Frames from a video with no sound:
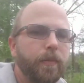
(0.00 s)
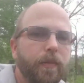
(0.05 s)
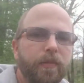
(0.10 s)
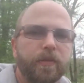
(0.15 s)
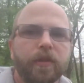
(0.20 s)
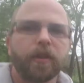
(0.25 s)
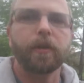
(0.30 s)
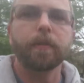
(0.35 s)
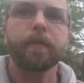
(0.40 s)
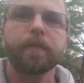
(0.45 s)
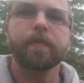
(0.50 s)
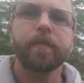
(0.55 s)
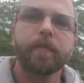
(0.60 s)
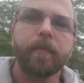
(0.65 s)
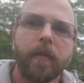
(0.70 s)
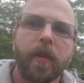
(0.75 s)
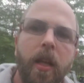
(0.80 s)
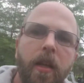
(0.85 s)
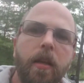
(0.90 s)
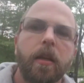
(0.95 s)
So
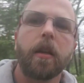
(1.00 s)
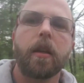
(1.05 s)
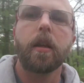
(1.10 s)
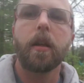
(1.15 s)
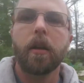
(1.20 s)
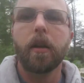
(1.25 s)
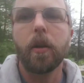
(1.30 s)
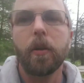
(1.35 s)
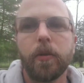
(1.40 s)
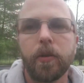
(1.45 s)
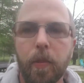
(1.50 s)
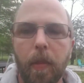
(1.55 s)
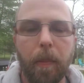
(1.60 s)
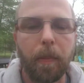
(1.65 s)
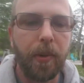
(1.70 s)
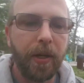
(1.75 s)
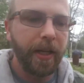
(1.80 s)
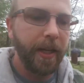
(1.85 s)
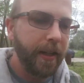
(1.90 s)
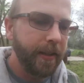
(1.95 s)
those are my
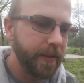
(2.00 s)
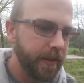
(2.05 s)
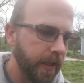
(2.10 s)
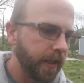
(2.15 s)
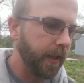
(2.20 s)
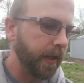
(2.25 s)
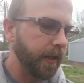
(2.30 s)
pigs.